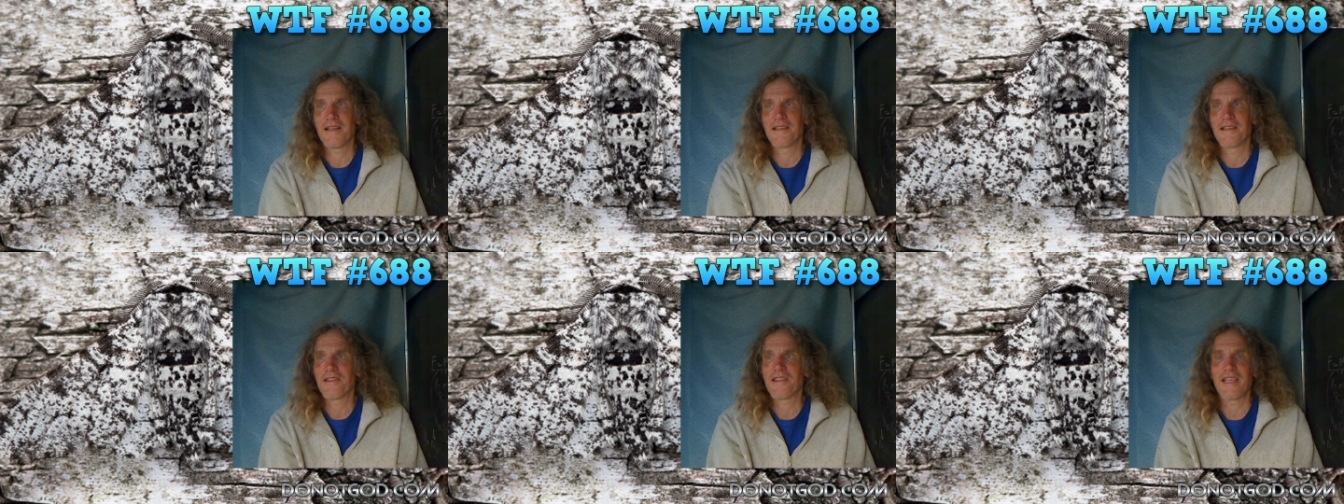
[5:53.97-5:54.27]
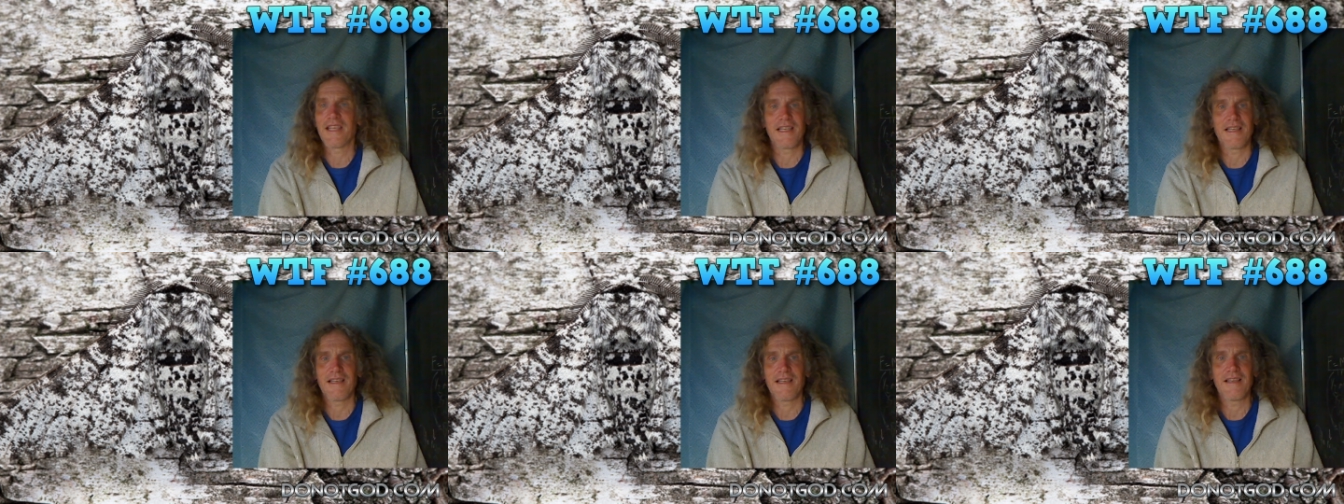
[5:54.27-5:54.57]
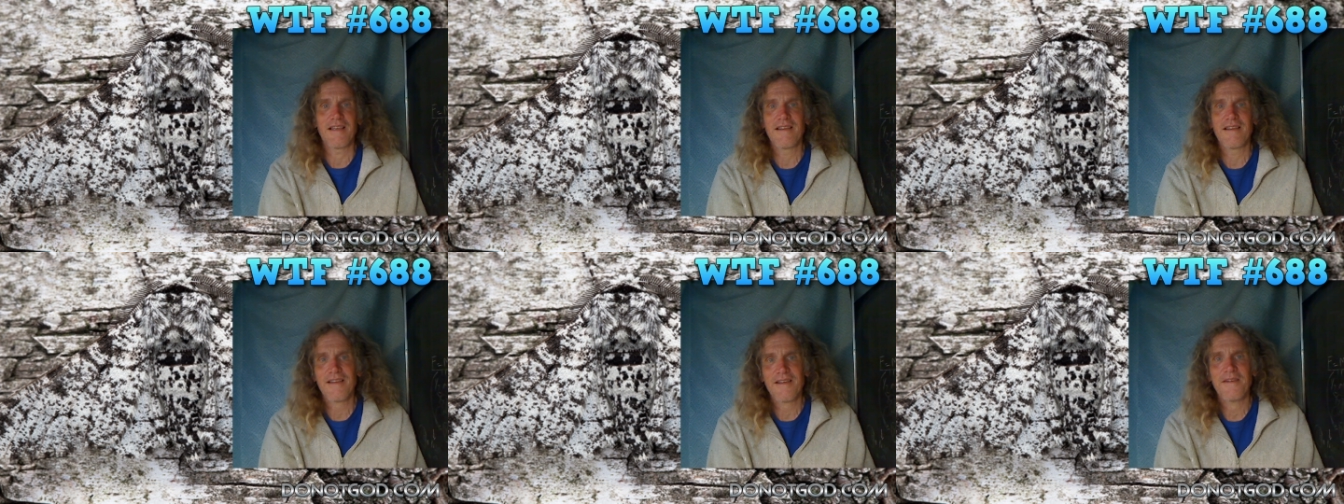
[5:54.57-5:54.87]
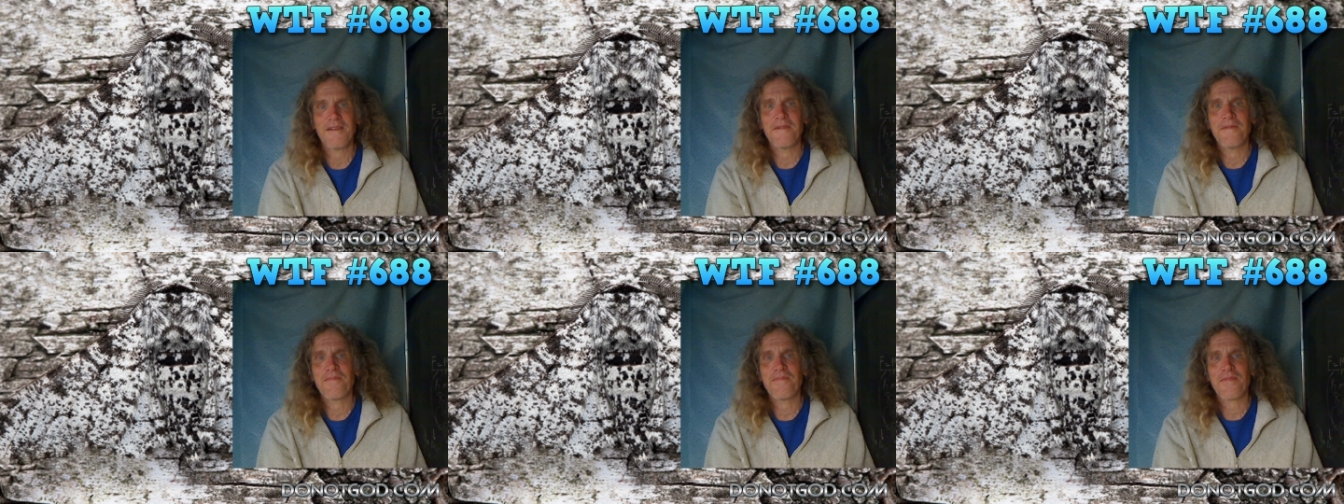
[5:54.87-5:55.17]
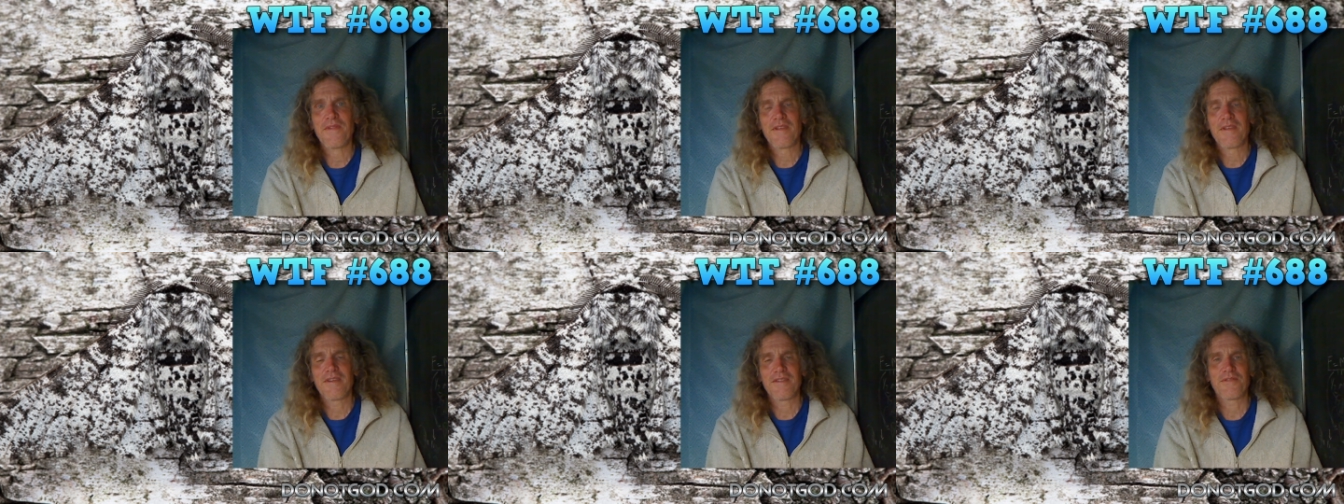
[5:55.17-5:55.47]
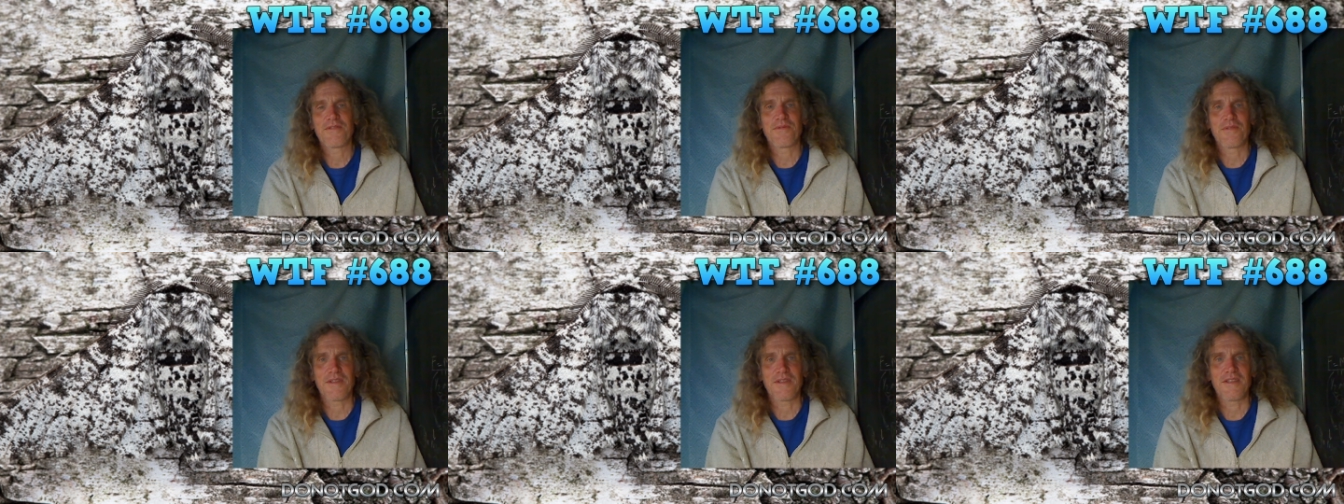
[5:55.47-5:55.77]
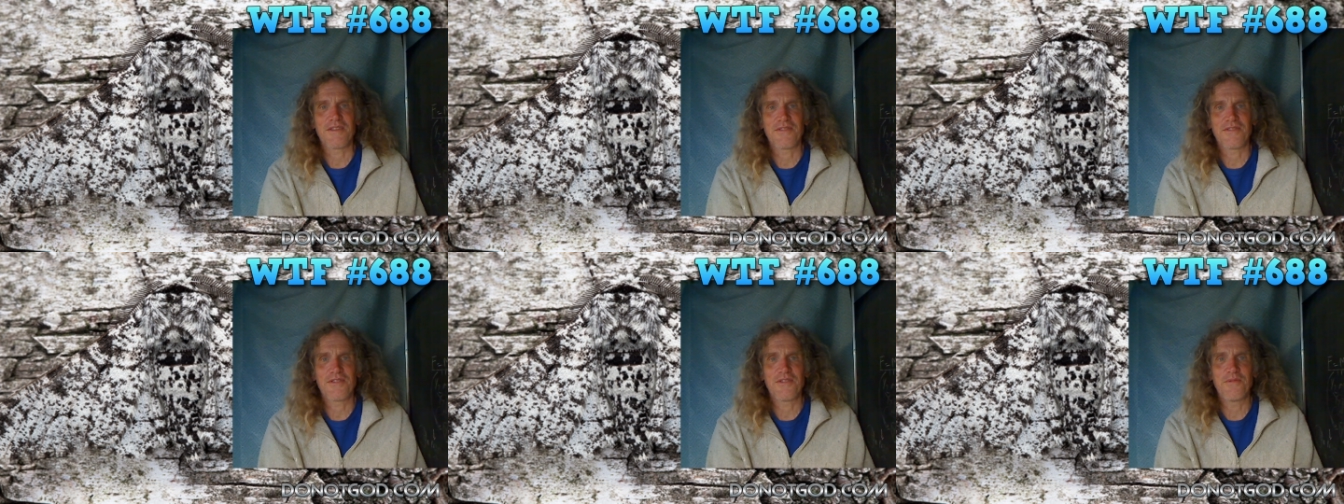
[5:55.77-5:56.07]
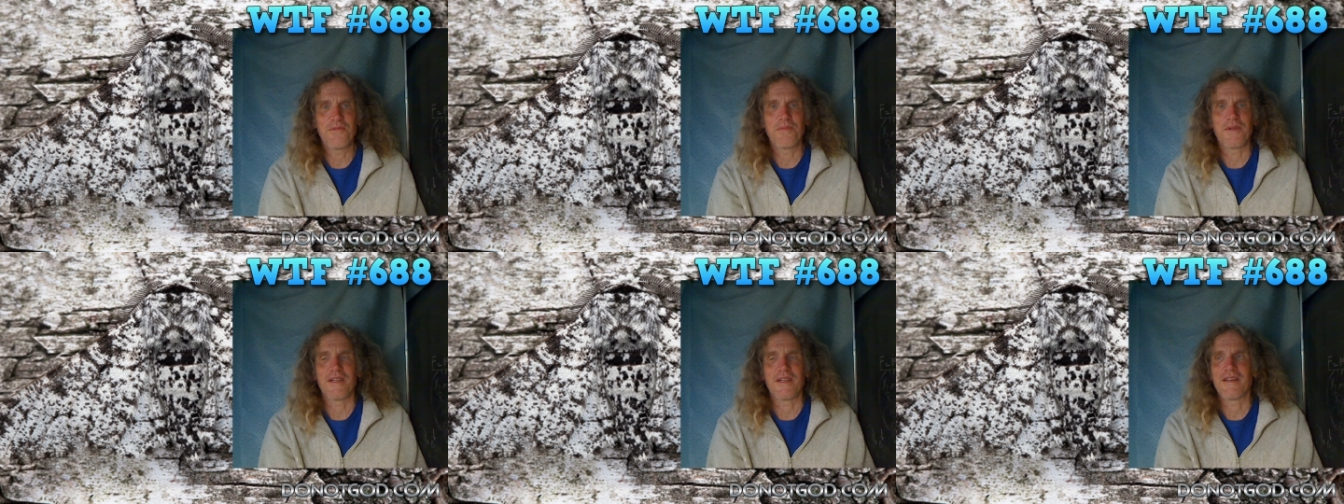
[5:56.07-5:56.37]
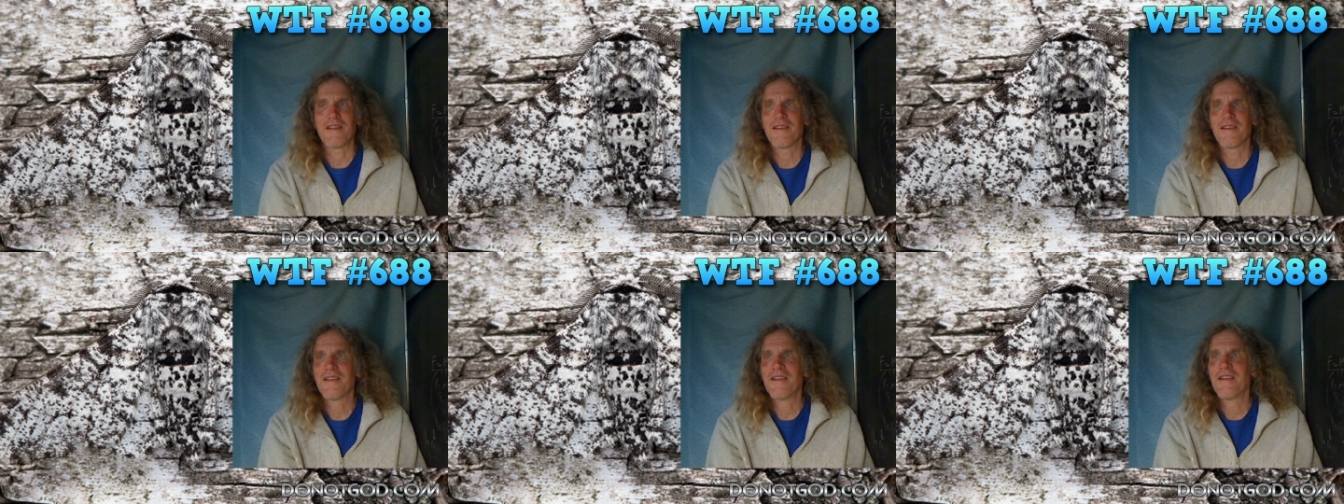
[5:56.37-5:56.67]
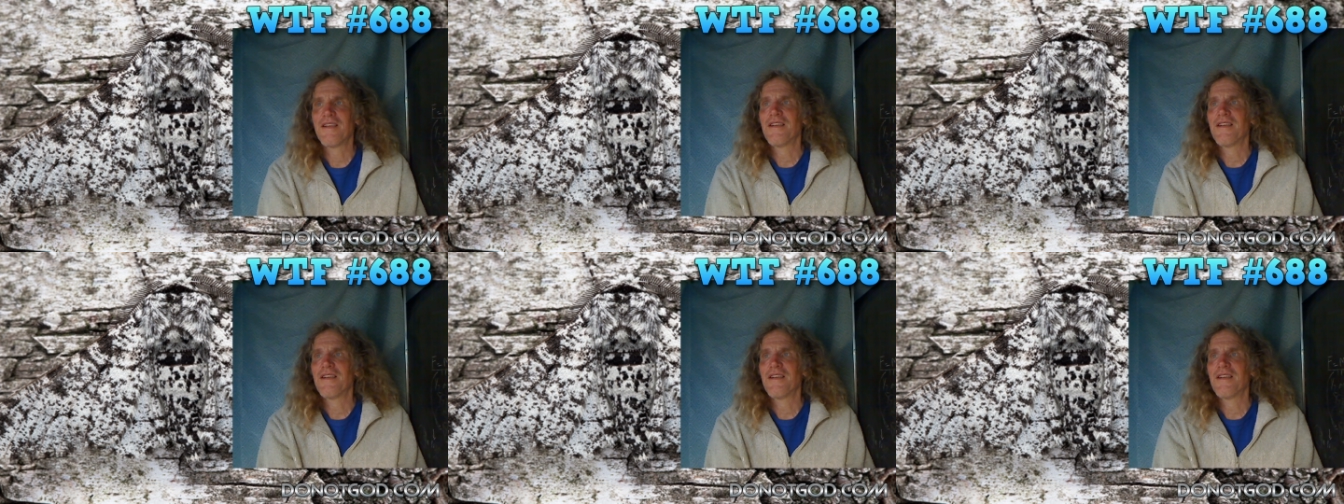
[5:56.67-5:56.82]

it's not thinking. It's really stupid.